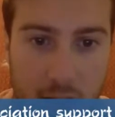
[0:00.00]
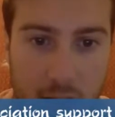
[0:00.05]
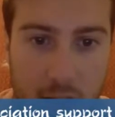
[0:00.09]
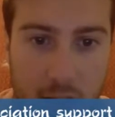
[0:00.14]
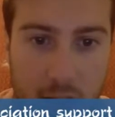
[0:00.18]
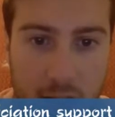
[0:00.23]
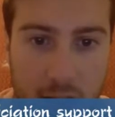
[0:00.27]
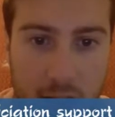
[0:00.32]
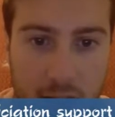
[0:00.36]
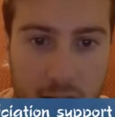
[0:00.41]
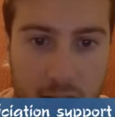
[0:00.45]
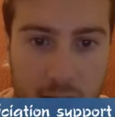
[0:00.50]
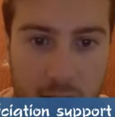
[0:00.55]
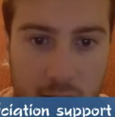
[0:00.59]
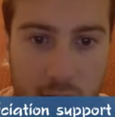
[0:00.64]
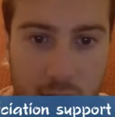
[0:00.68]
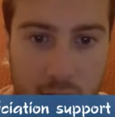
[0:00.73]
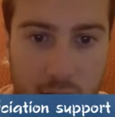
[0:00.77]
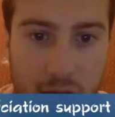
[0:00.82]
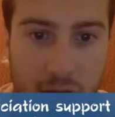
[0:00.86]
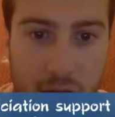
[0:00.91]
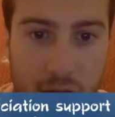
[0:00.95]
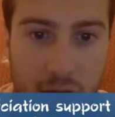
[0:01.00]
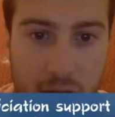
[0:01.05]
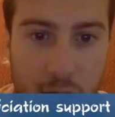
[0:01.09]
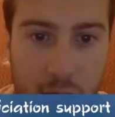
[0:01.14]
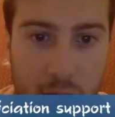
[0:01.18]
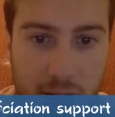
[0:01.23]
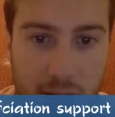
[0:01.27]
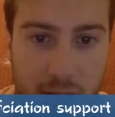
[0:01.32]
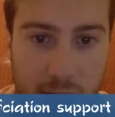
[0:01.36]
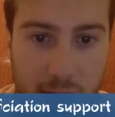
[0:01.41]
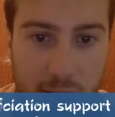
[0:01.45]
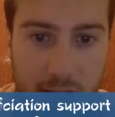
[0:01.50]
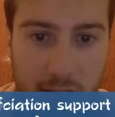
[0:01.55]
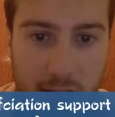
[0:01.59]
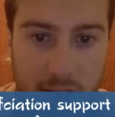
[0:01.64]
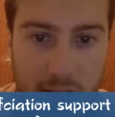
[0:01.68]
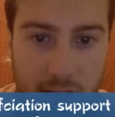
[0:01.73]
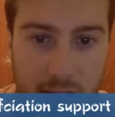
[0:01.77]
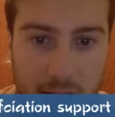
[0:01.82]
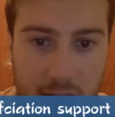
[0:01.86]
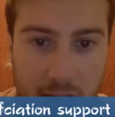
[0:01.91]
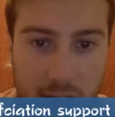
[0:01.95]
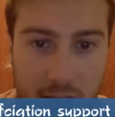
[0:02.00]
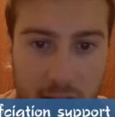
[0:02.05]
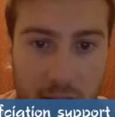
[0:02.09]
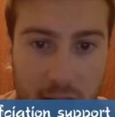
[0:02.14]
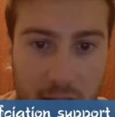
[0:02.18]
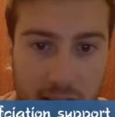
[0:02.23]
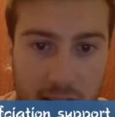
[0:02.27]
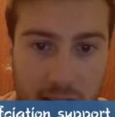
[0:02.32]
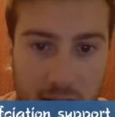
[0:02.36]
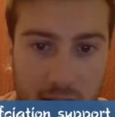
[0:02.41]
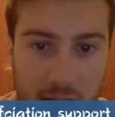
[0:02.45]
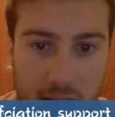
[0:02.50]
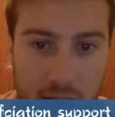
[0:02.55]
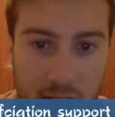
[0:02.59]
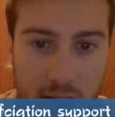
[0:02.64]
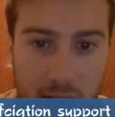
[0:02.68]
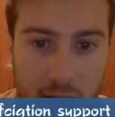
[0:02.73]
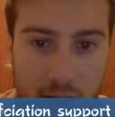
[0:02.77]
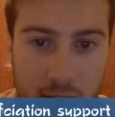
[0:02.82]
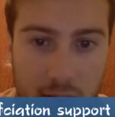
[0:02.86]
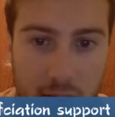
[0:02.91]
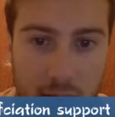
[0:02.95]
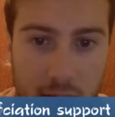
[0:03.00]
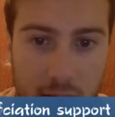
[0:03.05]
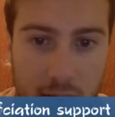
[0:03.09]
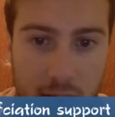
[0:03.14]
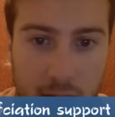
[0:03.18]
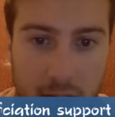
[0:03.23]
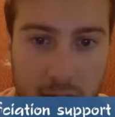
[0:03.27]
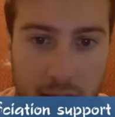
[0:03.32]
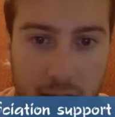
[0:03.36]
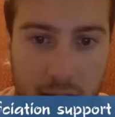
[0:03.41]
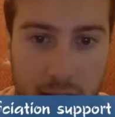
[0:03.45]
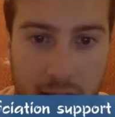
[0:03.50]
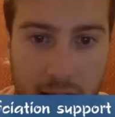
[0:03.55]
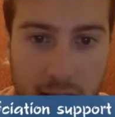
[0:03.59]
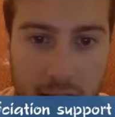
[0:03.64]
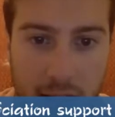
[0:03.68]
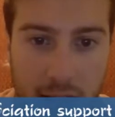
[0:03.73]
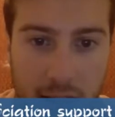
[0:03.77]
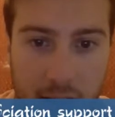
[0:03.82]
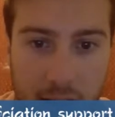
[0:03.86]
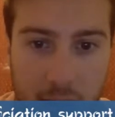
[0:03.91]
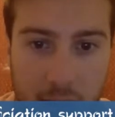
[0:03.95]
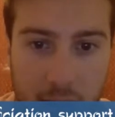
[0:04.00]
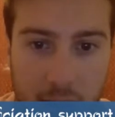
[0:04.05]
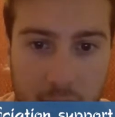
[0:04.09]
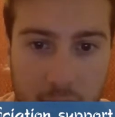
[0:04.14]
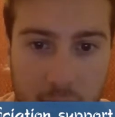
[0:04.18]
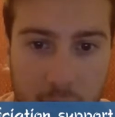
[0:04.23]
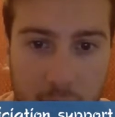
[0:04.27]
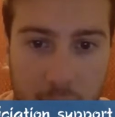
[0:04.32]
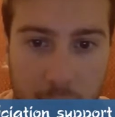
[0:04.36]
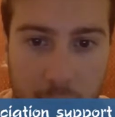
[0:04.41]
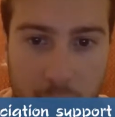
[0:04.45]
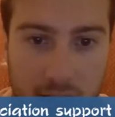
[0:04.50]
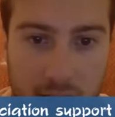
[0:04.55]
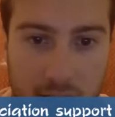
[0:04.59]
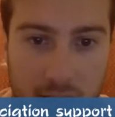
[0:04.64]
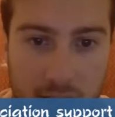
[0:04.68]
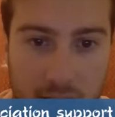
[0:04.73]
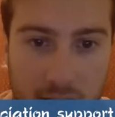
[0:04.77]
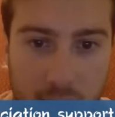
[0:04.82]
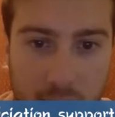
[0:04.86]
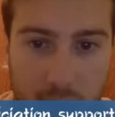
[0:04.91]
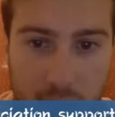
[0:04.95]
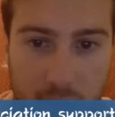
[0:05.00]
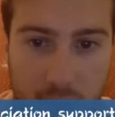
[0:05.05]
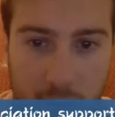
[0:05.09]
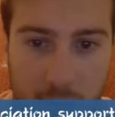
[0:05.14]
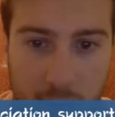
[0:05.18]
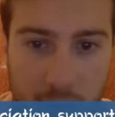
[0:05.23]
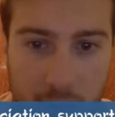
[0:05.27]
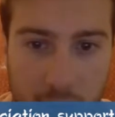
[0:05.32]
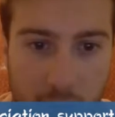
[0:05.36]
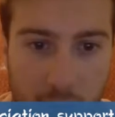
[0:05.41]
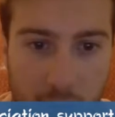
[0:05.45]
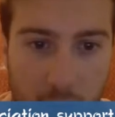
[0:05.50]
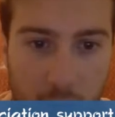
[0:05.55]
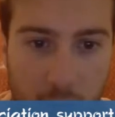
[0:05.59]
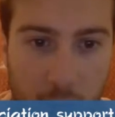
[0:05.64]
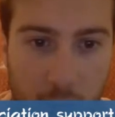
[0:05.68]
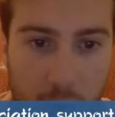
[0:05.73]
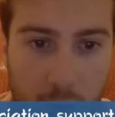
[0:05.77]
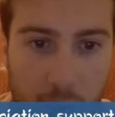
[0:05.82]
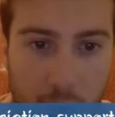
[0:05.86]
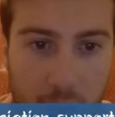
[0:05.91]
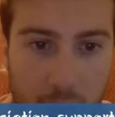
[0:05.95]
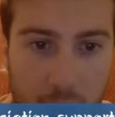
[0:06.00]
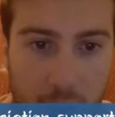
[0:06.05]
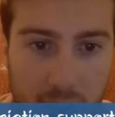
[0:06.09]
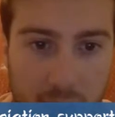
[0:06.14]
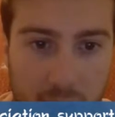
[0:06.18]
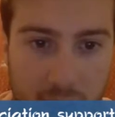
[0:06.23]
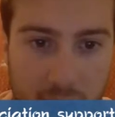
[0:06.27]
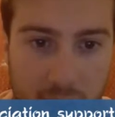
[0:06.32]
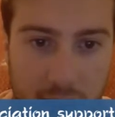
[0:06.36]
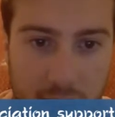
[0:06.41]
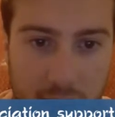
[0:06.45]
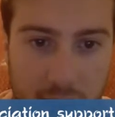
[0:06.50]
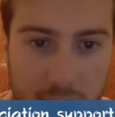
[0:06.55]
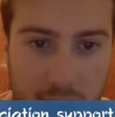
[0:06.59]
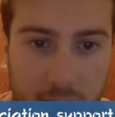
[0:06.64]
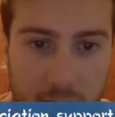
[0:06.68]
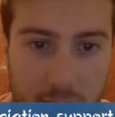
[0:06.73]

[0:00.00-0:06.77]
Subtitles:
This is one of the few experiences of gamification that I had, but it has stuck with me all these years.